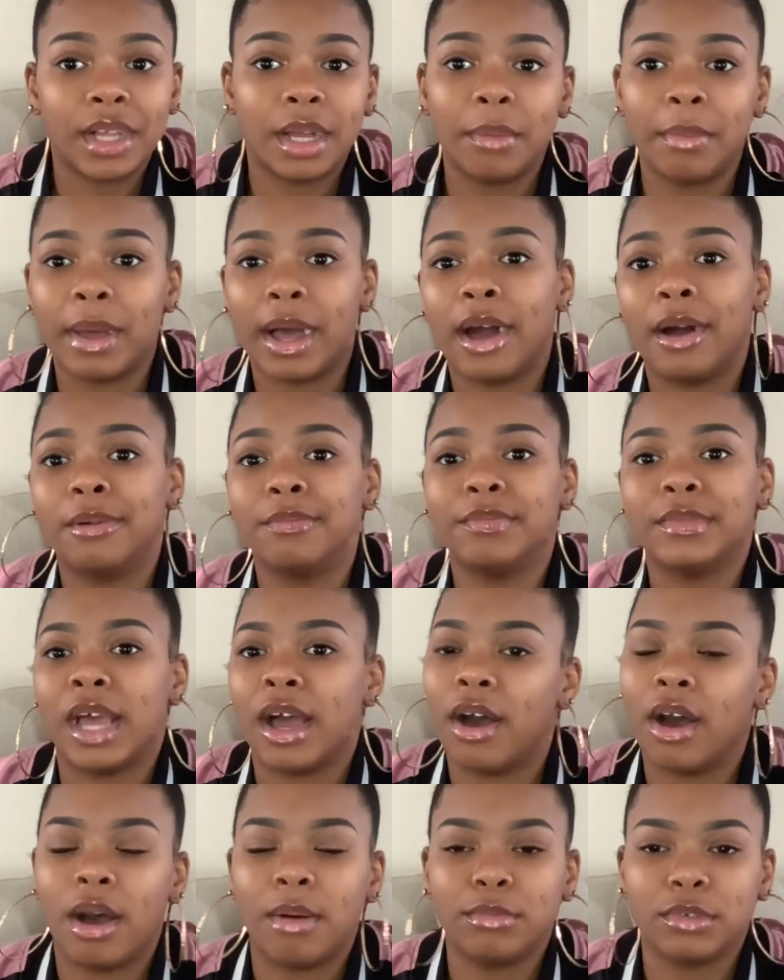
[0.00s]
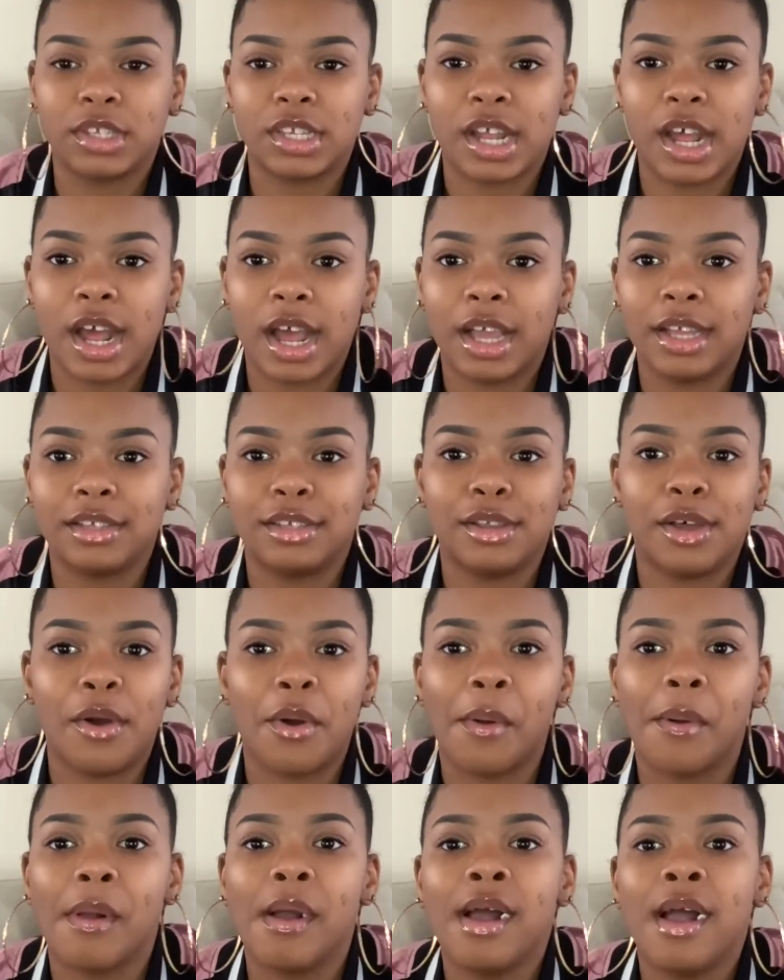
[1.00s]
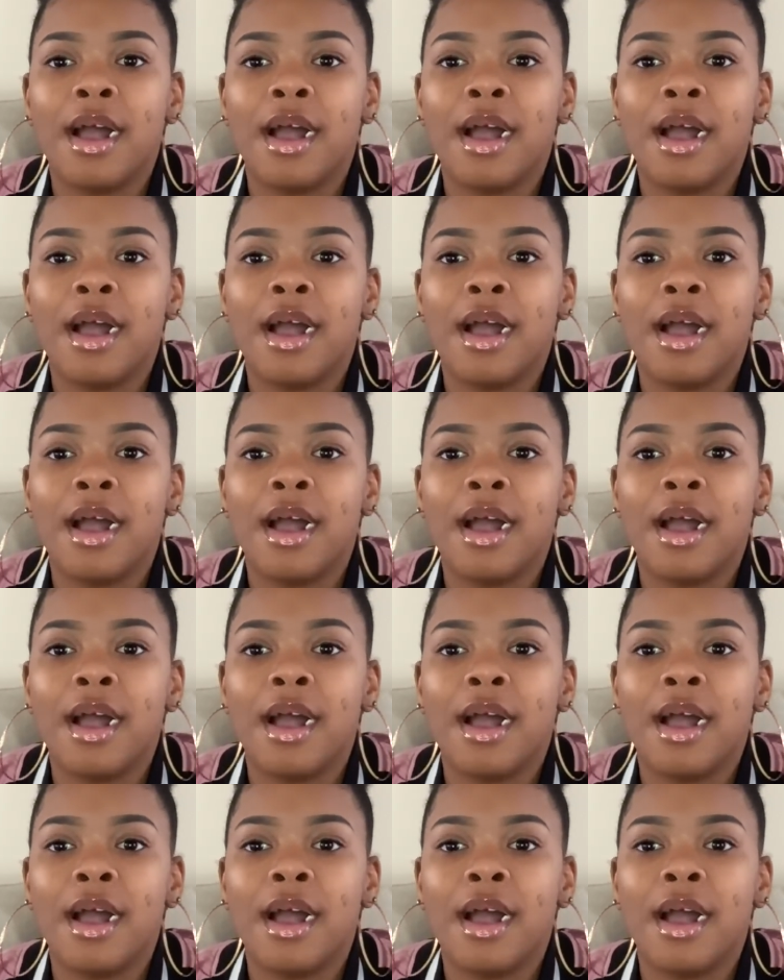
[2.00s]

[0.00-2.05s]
about how I almost died. So